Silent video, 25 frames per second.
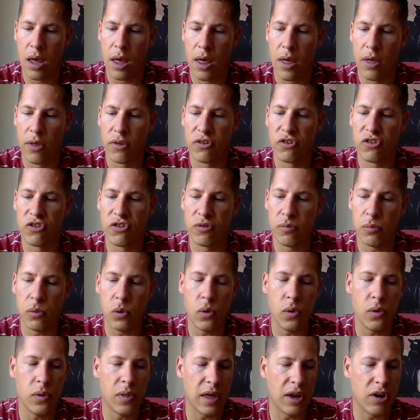
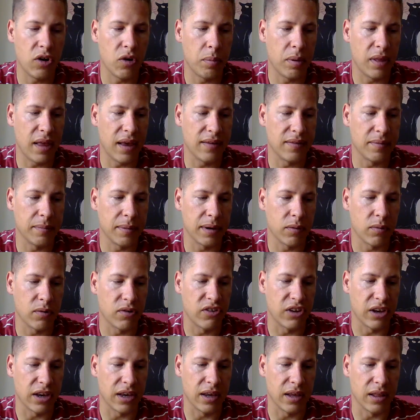Smooth endoplasmic
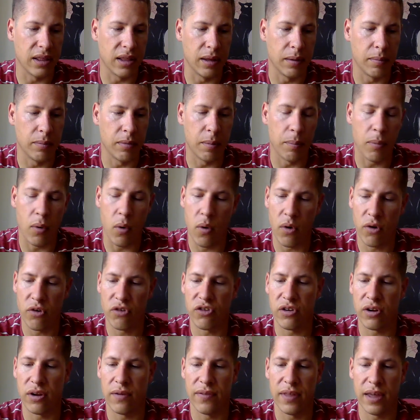reticulum, the
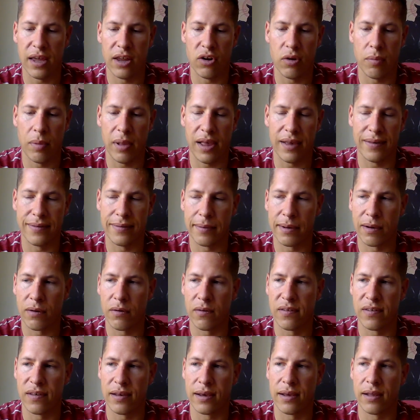portion of the endoplasmic
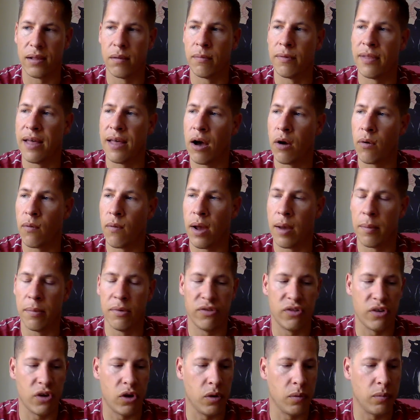reticulum without
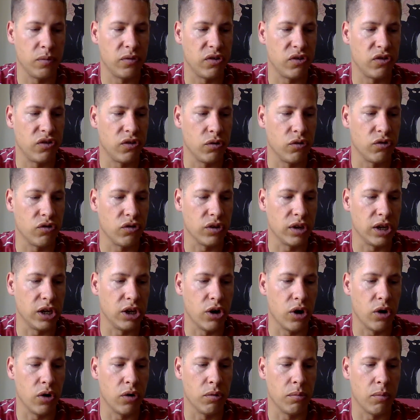ribosomes, is usually
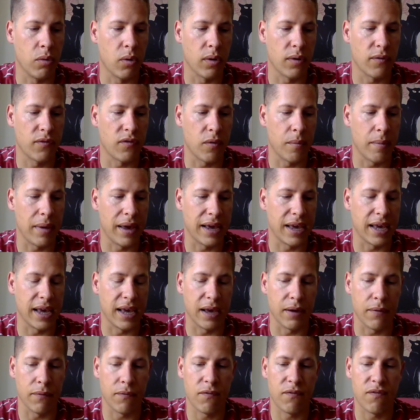known more for
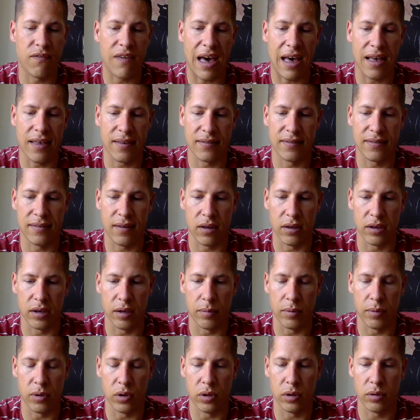making
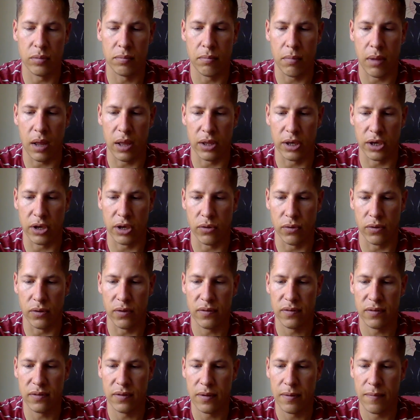fat-soluble
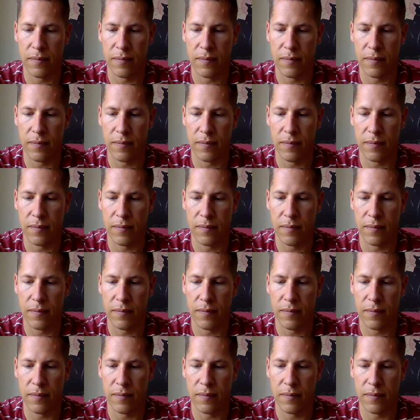molecules.